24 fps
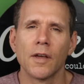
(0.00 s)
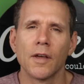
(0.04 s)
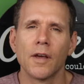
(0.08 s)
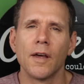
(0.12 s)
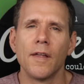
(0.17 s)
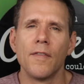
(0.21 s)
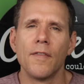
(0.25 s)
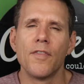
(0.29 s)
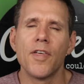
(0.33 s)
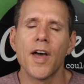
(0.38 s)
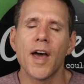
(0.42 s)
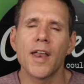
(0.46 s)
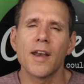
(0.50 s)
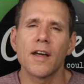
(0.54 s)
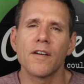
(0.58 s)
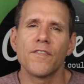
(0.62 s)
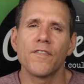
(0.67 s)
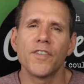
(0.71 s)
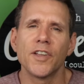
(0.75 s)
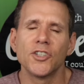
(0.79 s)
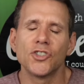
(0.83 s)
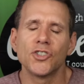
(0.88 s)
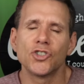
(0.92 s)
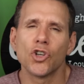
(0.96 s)
And then I
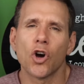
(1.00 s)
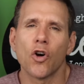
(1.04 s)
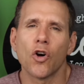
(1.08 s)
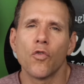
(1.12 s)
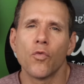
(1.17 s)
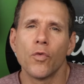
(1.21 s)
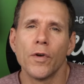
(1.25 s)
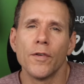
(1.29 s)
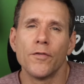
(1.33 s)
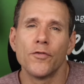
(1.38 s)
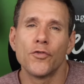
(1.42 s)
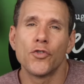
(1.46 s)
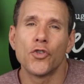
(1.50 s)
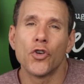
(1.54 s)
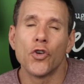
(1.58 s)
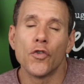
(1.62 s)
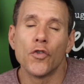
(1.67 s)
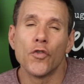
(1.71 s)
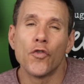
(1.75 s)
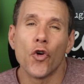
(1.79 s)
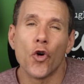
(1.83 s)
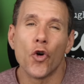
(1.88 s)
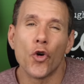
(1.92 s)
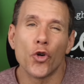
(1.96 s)
finished off with 2
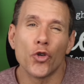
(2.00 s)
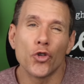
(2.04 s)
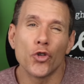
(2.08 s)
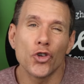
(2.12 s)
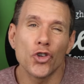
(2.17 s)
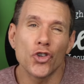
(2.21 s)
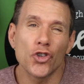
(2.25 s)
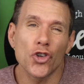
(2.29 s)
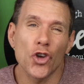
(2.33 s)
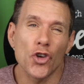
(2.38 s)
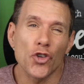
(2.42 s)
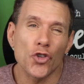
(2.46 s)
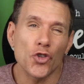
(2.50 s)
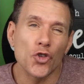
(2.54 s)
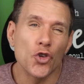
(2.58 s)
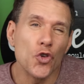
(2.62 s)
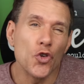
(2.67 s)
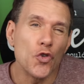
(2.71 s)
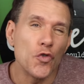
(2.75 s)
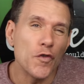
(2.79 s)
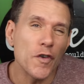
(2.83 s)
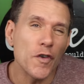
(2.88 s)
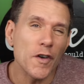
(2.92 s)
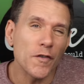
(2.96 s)
400s at
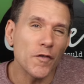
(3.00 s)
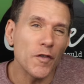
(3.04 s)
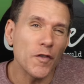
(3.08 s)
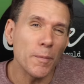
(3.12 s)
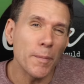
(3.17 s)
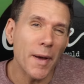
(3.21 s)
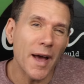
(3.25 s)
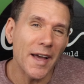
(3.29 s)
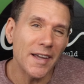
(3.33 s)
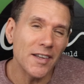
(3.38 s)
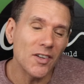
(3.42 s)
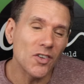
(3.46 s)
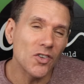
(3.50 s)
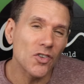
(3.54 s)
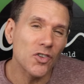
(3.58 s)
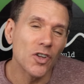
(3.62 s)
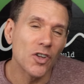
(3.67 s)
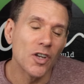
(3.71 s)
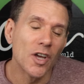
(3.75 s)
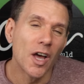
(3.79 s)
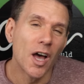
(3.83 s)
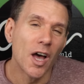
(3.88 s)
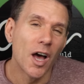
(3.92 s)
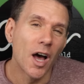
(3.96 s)
250 pace.
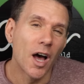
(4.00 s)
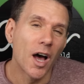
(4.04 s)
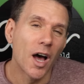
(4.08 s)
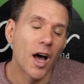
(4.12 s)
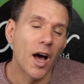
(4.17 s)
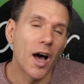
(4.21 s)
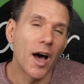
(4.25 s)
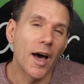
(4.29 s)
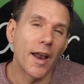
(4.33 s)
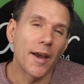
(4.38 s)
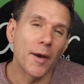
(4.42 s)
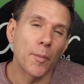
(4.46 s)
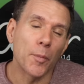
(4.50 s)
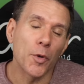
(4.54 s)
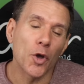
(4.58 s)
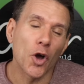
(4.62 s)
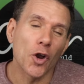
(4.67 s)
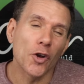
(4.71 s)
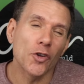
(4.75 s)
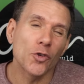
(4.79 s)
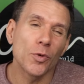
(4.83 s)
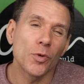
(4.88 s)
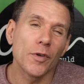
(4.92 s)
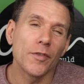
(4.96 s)
And I'll be
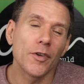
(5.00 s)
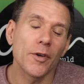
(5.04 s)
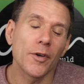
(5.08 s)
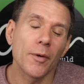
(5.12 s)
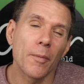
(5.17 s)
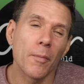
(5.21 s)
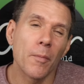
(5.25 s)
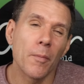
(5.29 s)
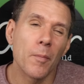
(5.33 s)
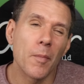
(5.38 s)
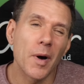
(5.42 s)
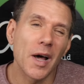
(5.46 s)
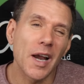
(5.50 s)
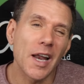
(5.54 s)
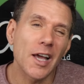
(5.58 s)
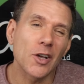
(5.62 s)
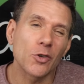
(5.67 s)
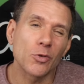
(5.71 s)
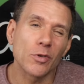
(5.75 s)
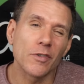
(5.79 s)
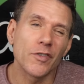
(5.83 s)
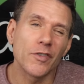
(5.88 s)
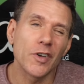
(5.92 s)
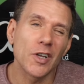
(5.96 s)
honest with you, my
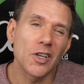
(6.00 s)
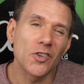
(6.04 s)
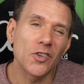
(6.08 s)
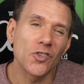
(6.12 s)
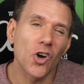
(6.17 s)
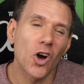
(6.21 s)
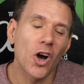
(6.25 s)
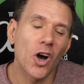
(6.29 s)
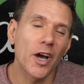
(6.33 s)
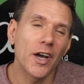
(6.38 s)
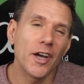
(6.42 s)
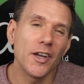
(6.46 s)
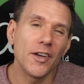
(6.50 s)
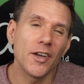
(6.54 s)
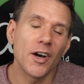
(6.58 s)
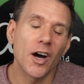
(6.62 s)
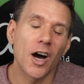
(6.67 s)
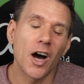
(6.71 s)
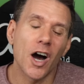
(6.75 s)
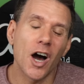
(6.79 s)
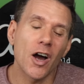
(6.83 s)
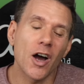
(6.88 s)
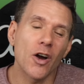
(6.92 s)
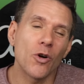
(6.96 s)
legs were feeling tired.
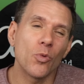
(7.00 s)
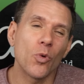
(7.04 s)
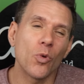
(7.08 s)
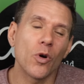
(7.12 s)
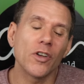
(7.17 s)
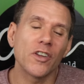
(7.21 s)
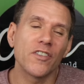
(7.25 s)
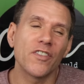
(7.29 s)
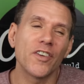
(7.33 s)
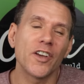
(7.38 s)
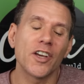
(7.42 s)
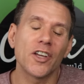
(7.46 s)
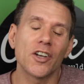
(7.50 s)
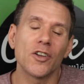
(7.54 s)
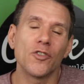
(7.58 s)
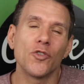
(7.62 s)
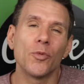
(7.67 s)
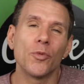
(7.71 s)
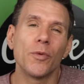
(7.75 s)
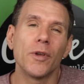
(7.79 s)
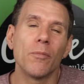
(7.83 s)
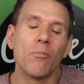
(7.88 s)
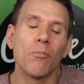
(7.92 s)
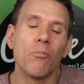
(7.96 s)
I was thinking of
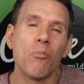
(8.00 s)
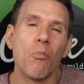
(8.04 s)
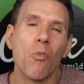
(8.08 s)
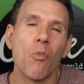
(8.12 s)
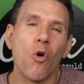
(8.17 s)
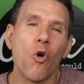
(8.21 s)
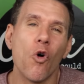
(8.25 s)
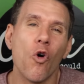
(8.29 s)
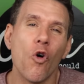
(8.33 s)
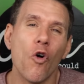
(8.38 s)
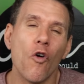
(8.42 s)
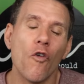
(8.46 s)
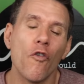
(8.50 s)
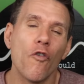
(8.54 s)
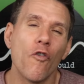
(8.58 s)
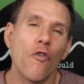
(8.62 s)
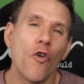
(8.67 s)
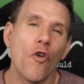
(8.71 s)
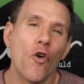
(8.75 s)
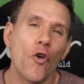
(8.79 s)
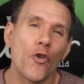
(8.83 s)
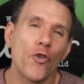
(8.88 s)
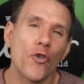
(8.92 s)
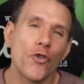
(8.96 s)
doing more
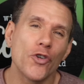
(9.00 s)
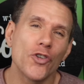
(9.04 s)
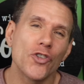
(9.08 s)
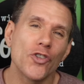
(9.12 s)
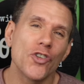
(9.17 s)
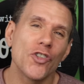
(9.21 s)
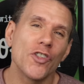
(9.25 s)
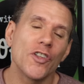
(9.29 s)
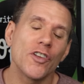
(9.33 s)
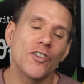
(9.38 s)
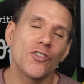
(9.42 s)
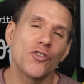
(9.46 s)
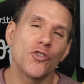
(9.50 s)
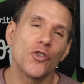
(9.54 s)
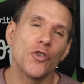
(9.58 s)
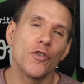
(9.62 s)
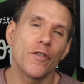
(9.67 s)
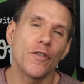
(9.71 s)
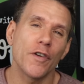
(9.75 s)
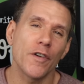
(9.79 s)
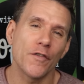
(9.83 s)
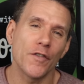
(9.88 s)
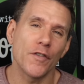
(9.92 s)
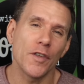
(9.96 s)
400s at this
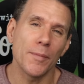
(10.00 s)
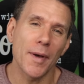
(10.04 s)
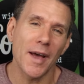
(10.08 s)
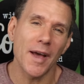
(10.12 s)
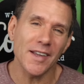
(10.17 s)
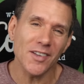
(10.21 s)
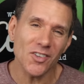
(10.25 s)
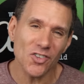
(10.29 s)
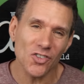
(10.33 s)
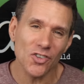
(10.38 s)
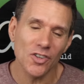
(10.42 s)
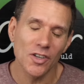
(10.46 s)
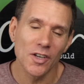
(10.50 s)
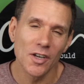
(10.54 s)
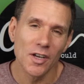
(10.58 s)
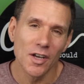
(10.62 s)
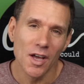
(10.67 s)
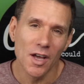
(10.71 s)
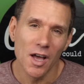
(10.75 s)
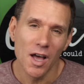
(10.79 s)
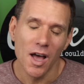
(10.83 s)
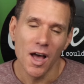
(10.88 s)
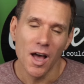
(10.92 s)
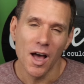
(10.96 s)
250 pace,
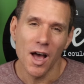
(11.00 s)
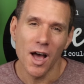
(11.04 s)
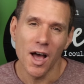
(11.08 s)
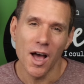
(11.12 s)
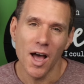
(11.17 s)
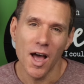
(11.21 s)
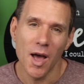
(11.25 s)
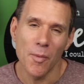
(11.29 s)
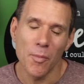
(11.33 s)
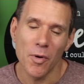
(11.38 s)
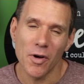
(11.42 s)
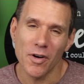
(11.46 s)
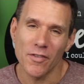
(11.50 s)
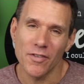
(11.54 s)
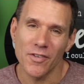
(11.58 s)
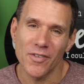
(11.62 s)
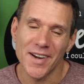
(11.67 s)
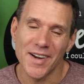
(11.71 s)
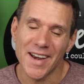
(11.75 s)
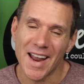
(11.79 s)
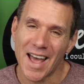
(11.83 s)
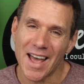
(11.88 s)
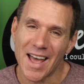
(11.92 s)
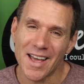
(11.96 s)
but I
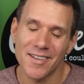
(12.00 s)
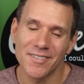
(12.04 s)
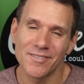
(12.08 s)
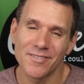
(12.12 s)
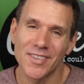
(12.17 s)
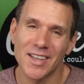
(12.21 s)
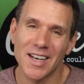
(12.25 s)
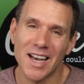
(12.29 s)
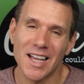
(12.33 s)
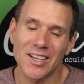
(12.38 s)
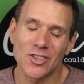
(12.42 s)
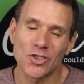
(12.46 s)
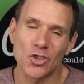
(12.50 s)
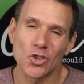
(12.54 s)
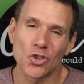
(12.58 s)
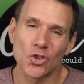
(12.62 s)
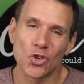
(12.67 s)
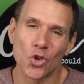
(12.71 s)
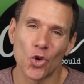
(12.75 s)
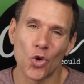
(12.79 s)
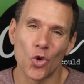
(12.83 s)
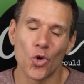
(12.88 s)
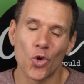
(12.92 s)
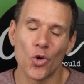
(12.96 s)
thought, nah, the legs are
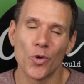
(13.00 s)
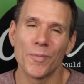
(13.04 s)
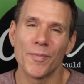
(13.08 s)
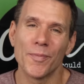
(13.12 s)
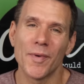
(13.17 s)
sore,